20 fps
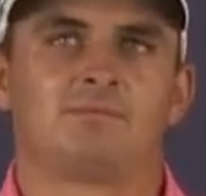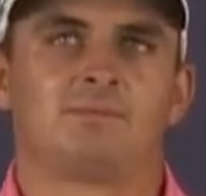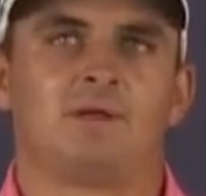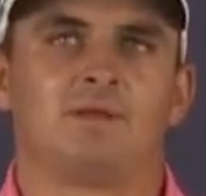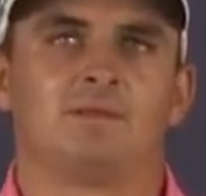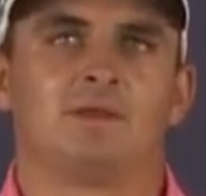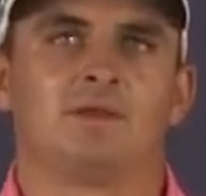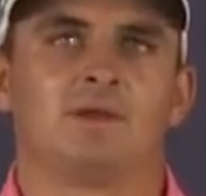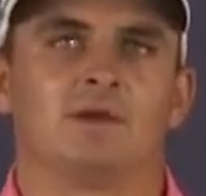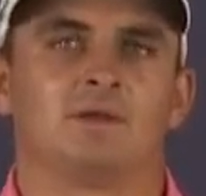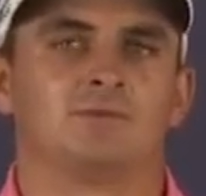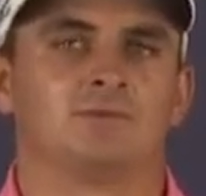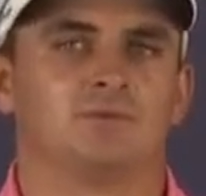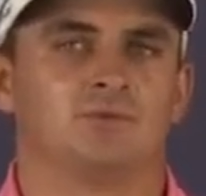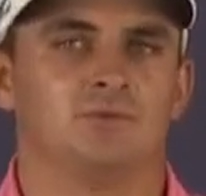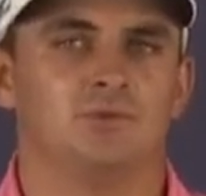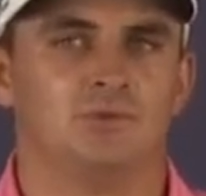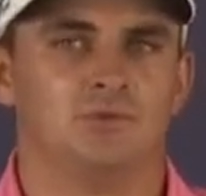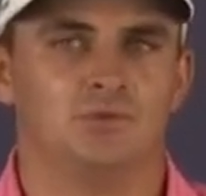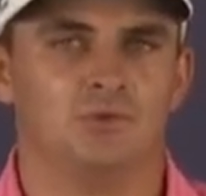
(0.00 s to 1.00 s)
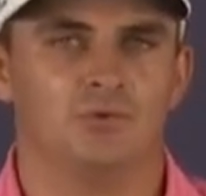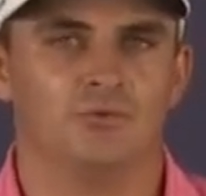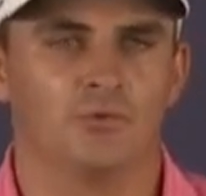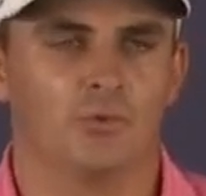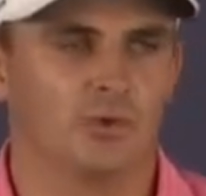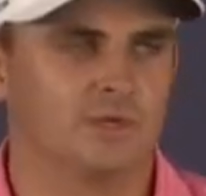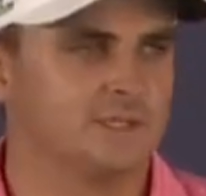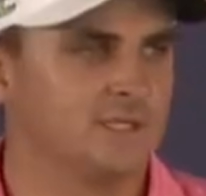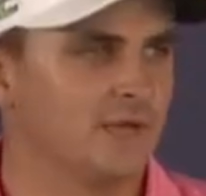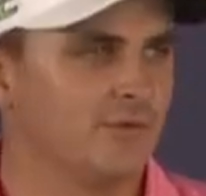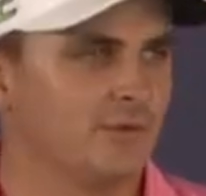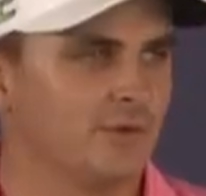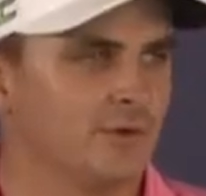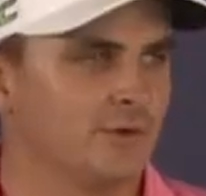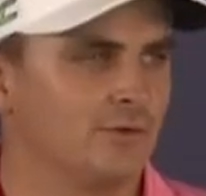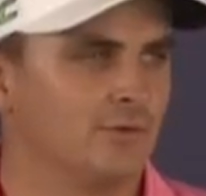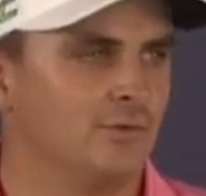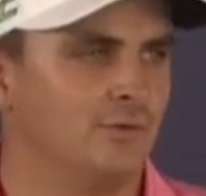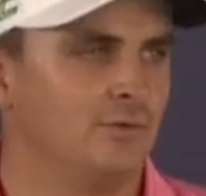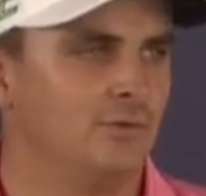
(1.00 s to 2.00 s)
I think a
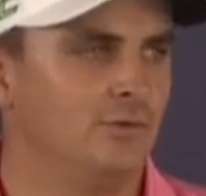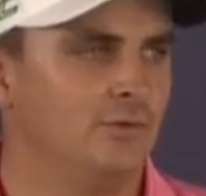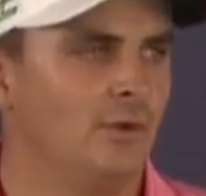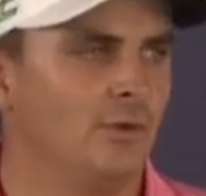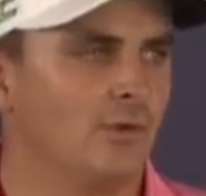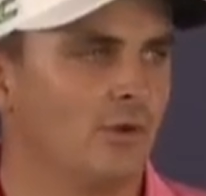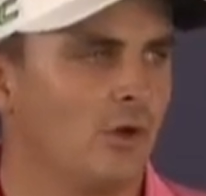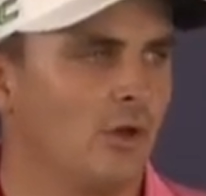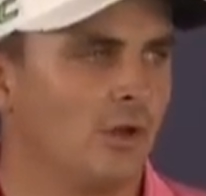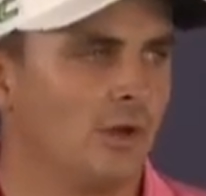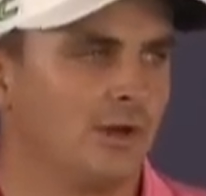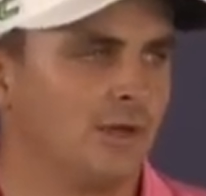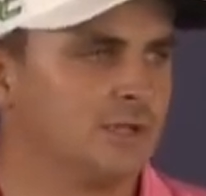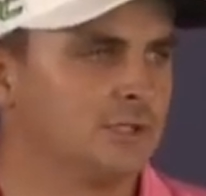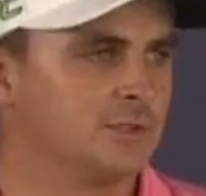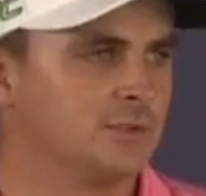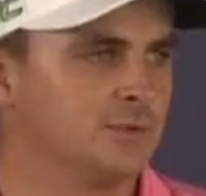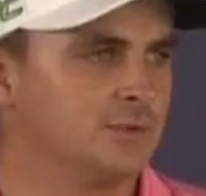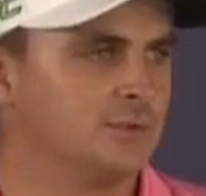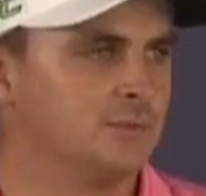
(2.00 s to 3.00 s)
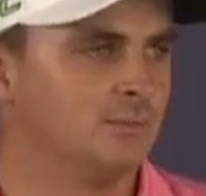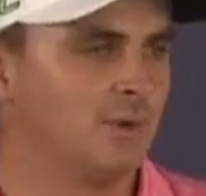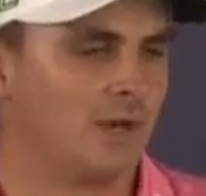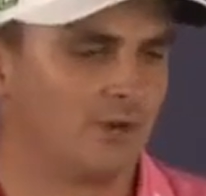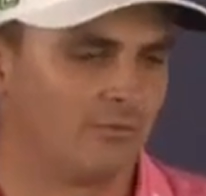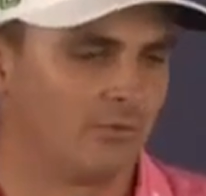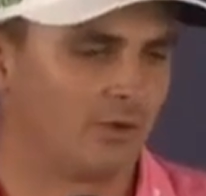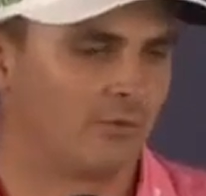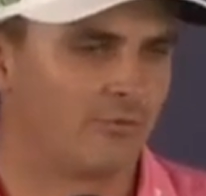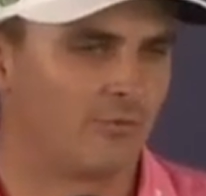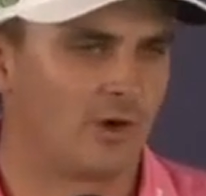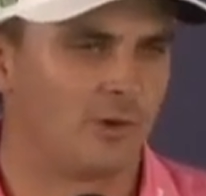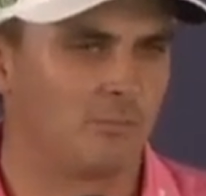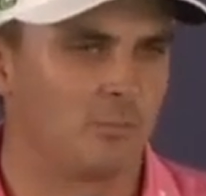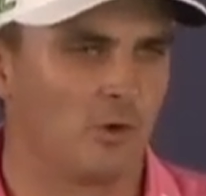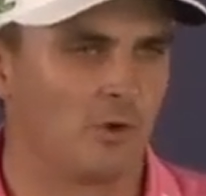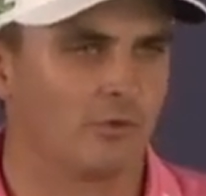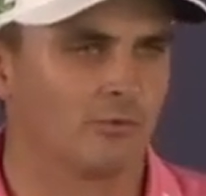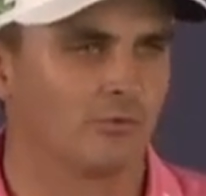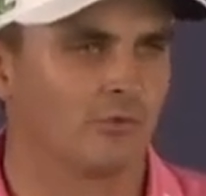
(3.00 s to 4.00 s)
247 to the hole, and I just played for that front
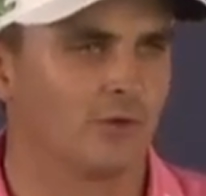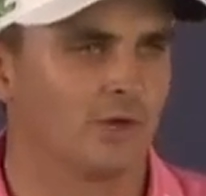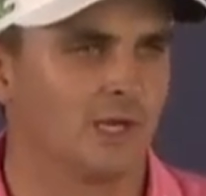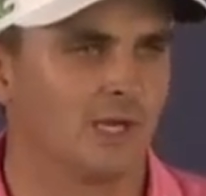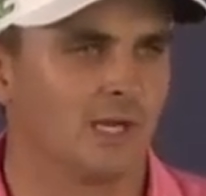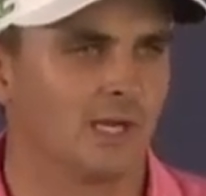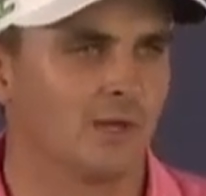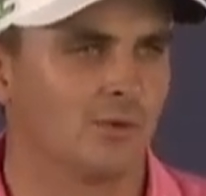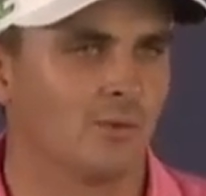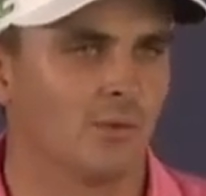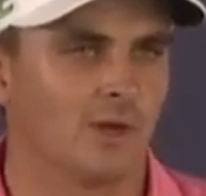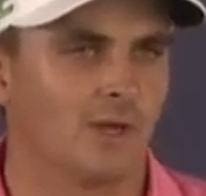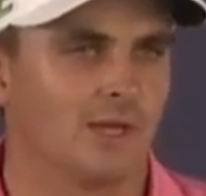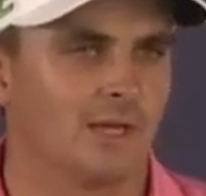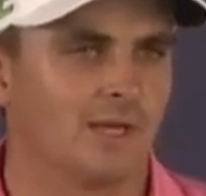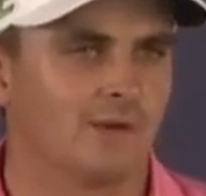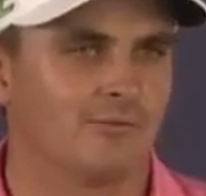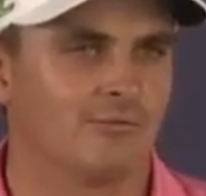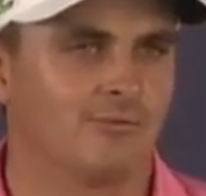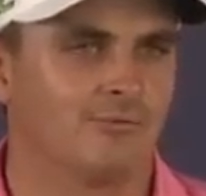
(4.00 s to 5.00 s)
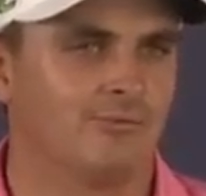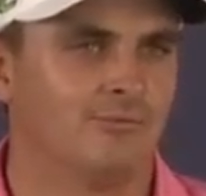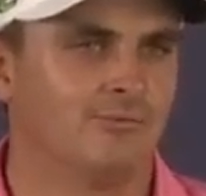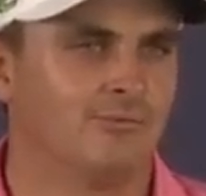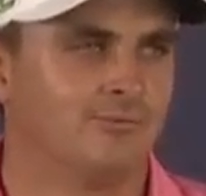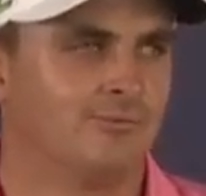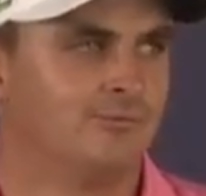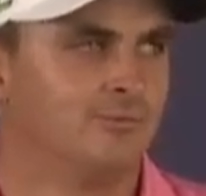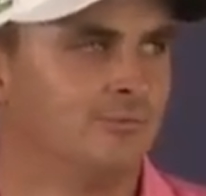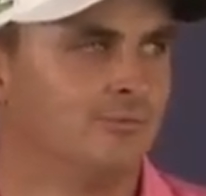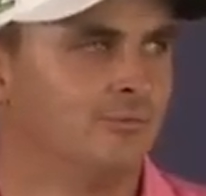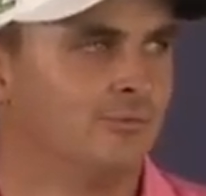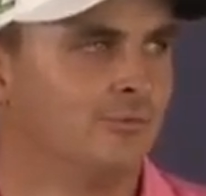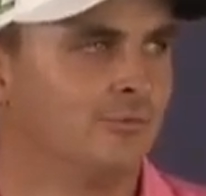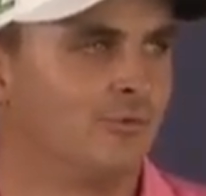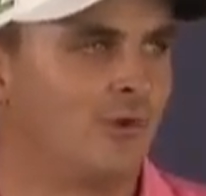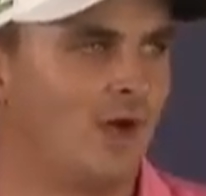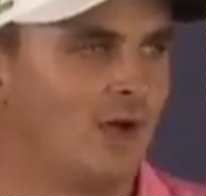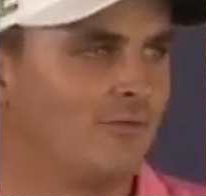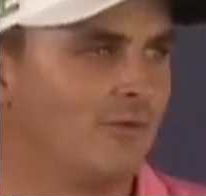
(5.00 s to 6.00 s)
part of the green where I hit a
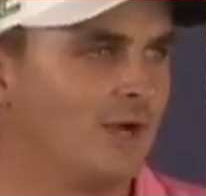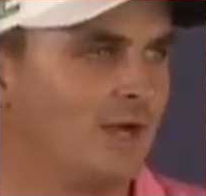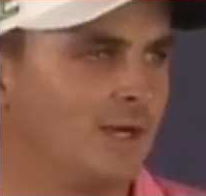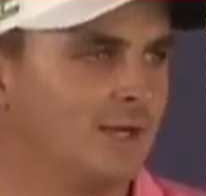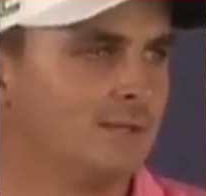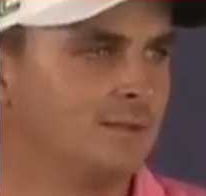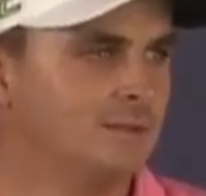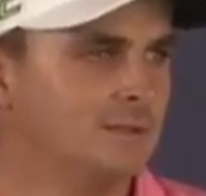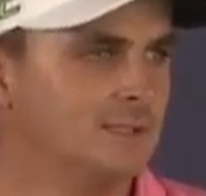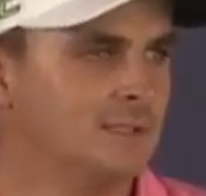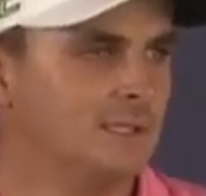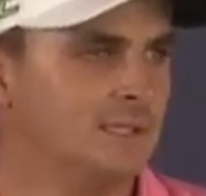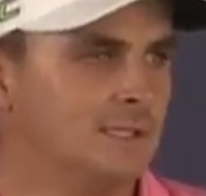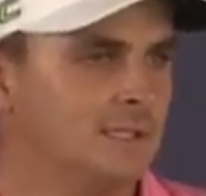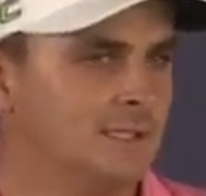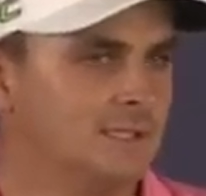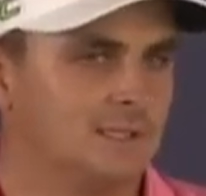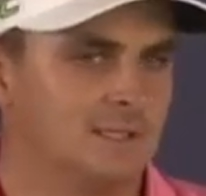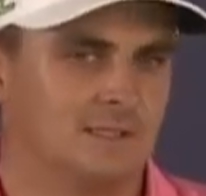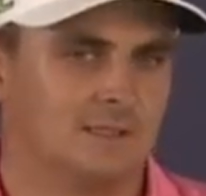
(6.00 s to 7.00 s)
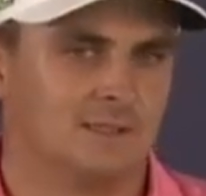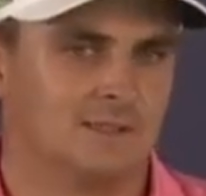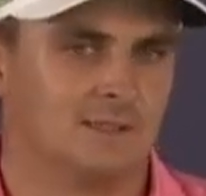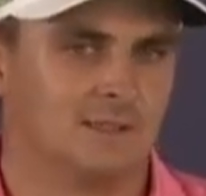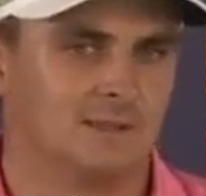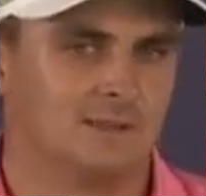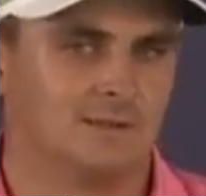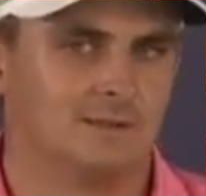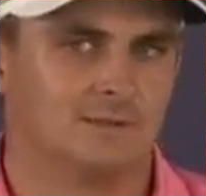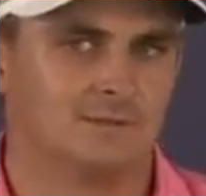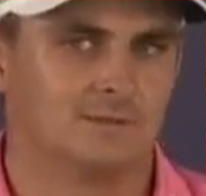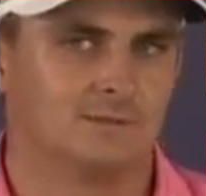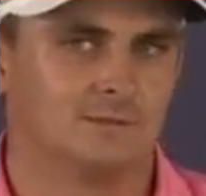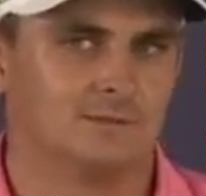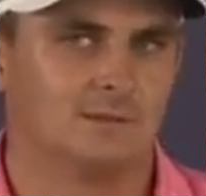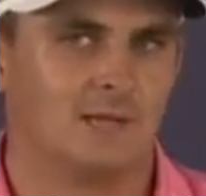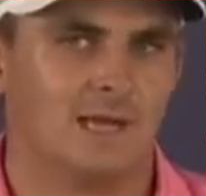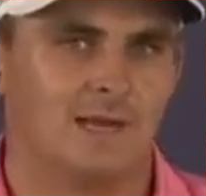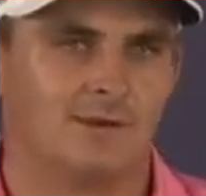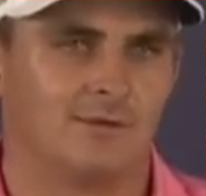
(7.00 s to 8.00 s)
five iron,
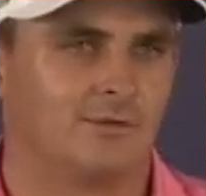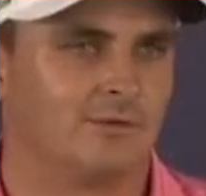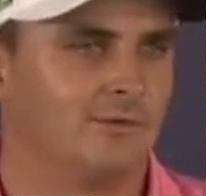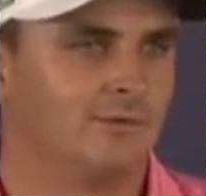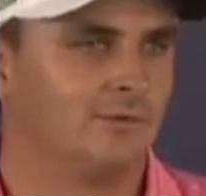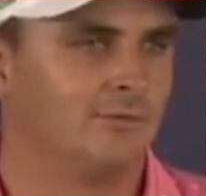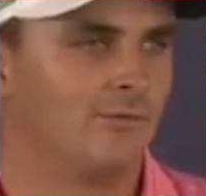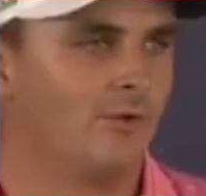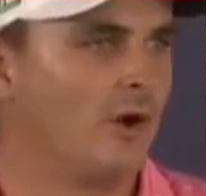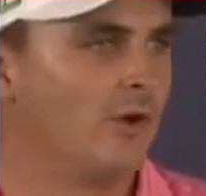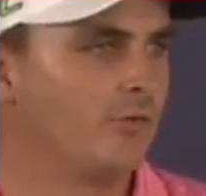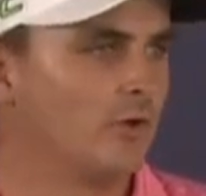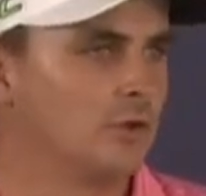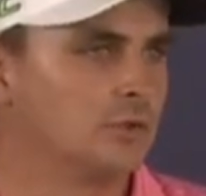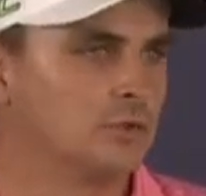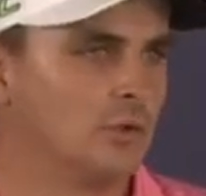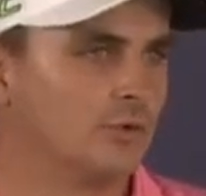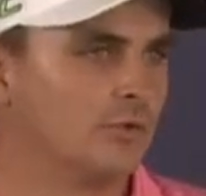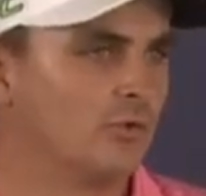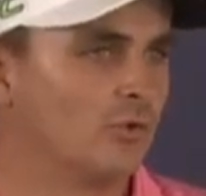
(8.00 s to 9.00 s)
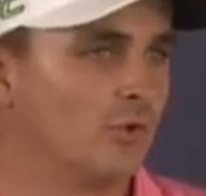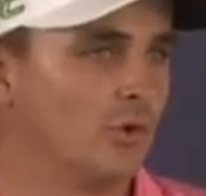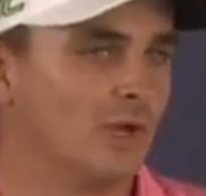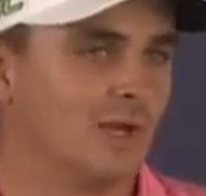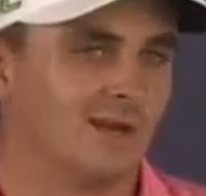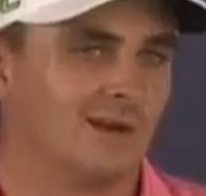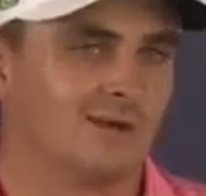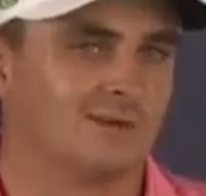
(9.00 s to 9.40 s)
landed five yards onto the green.